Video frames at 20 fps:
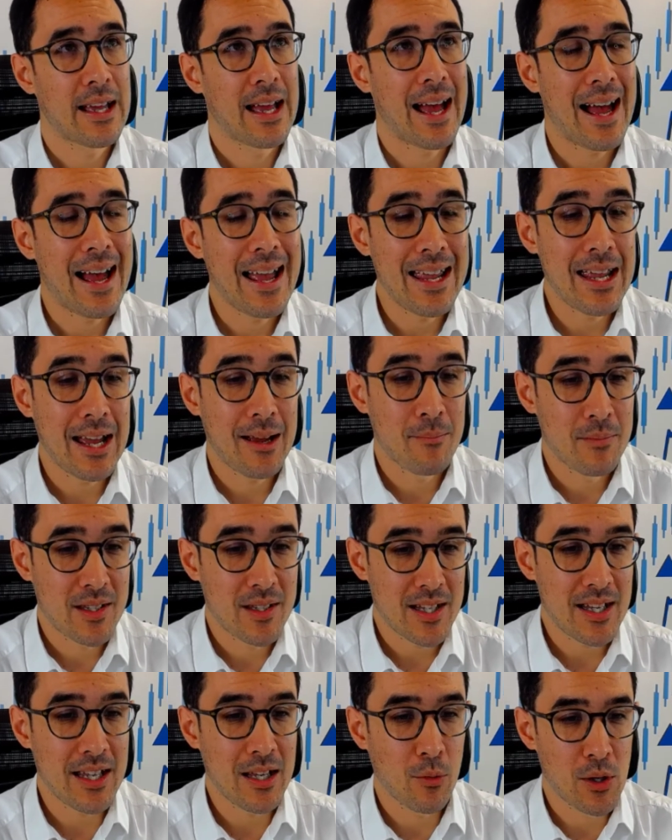
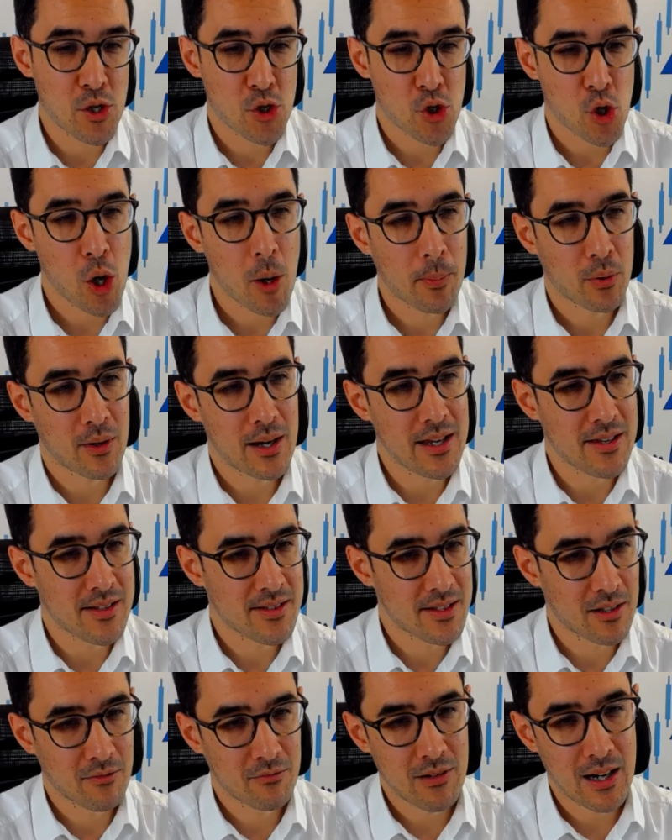AMD, which operates
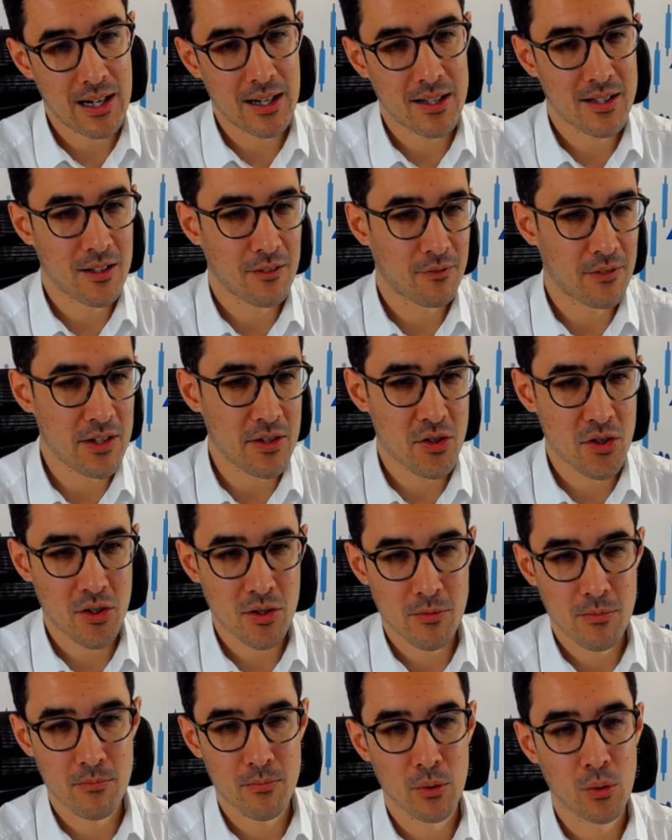in a relatively
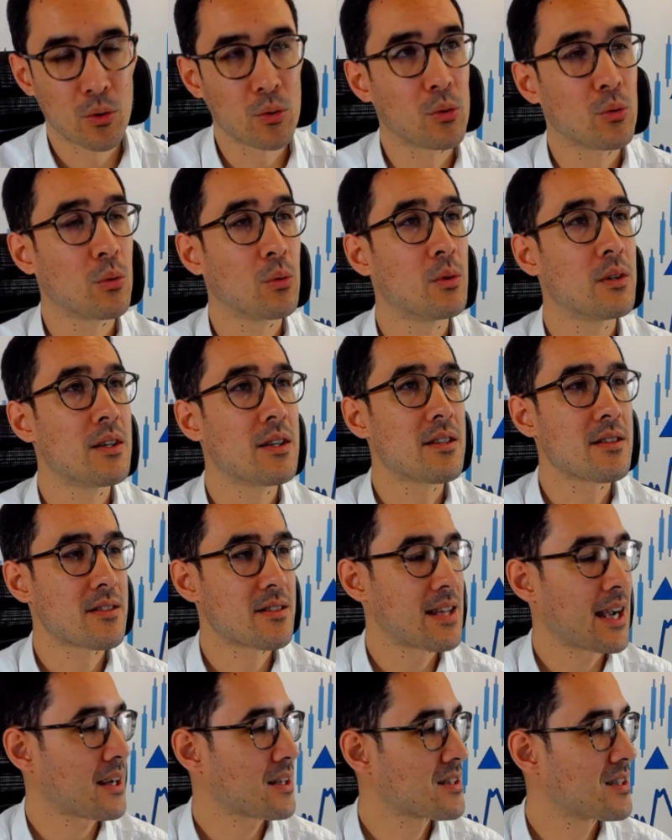small
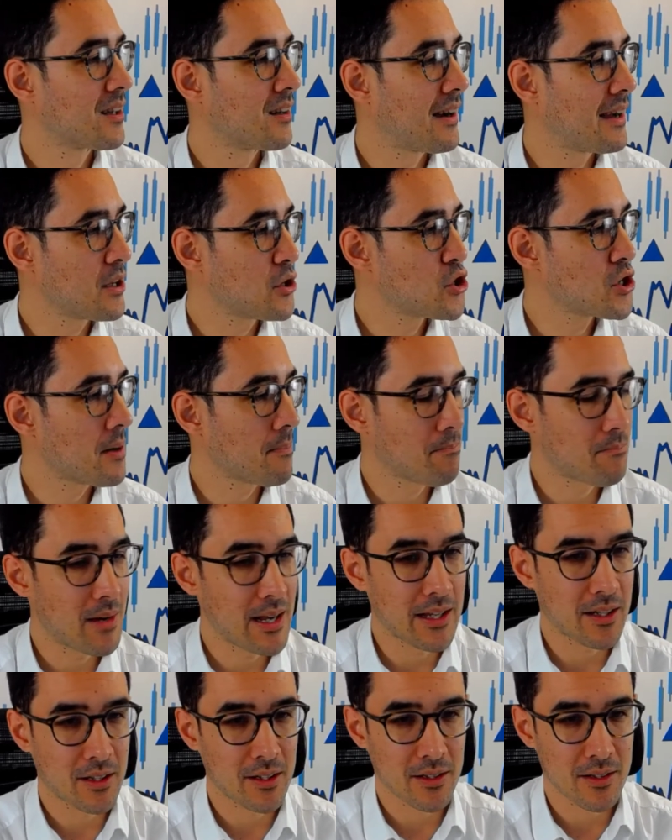sector like chip
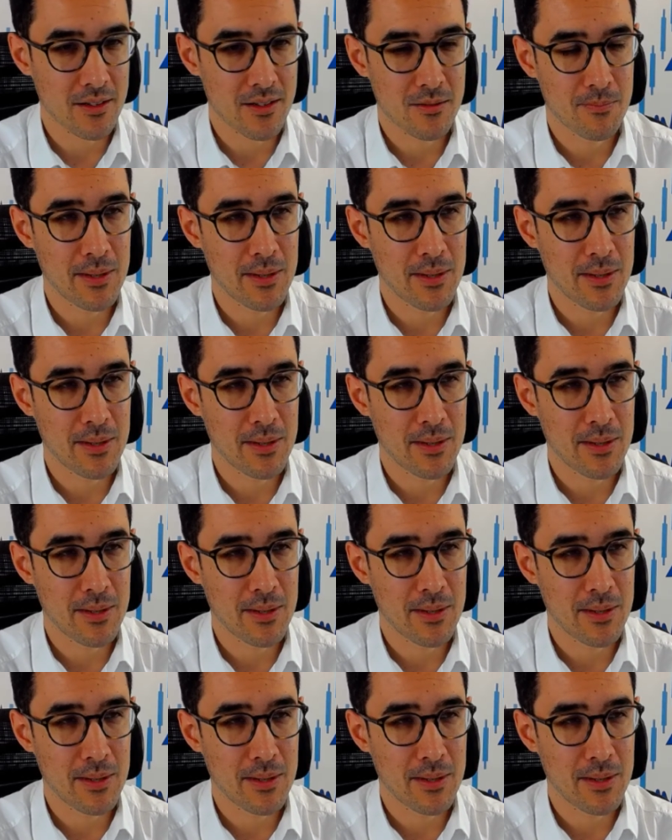makers,